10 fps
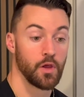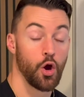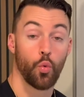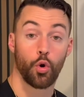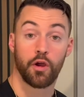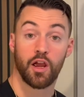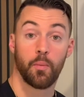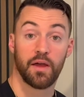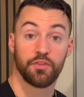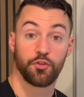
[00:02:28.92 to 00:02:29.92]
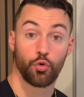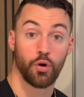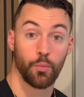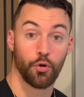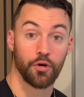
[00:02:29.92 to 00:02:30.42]
Worrying about the
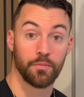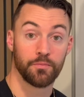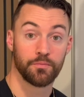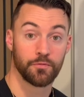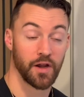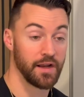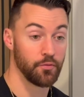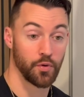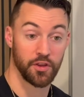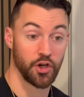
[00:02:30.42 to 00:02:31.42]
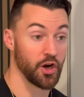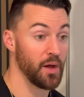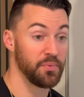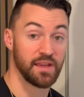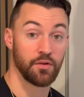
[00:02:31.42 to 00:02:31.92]
scoreboard, right? Whether you're
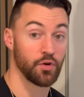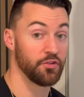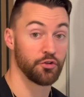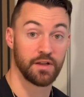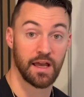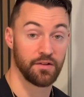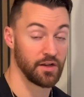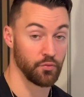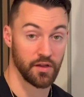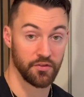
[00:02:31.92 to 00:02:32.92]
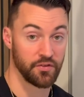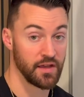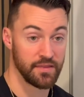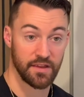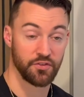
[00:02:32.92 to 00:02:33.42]
up 10 runs or down 10 runs,
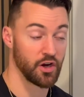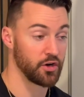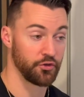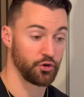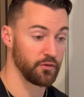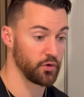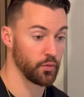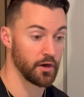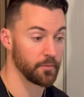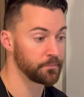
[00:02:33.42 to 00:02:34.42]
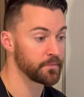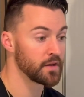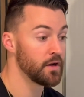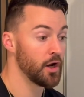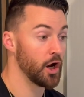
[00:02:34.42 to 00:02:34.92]
that's not going to serve you well.
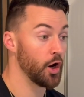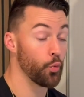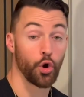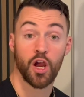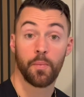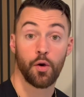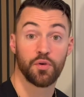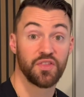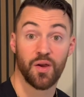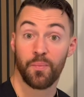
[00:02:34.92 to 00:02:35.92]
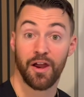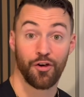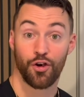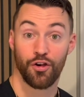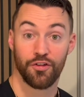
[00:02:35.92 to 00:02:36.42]
Worrying about what the umpire
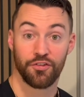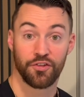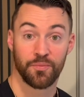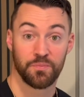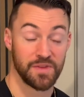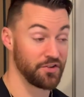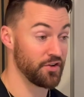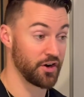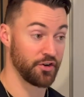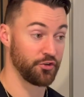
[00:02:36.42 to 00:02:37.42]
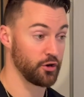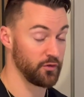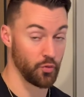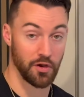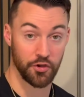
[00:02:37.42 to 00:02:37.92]
calls, that's not going to serve
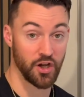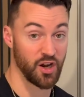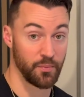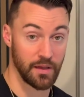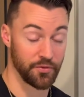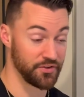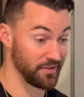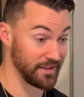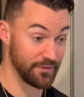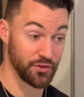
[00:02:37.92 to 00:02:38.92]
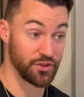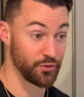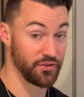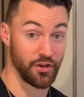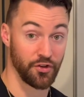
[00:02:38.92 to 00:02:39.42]
you well. You got to be able to live with the
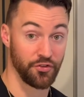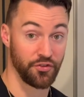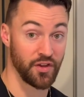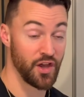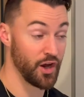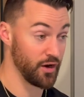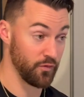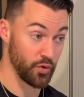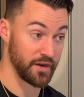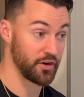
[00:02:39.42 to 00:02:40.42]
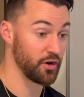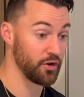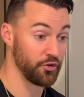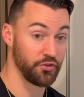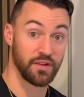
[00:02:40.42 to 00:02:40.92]
results of what he
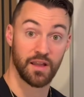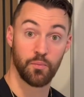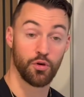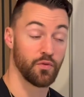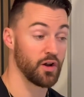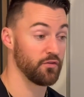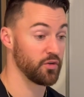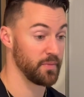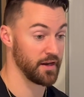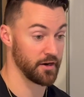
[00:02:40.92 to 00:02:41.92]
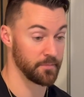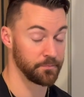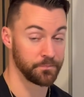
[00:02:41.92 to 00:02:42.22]
calls and then move on from there.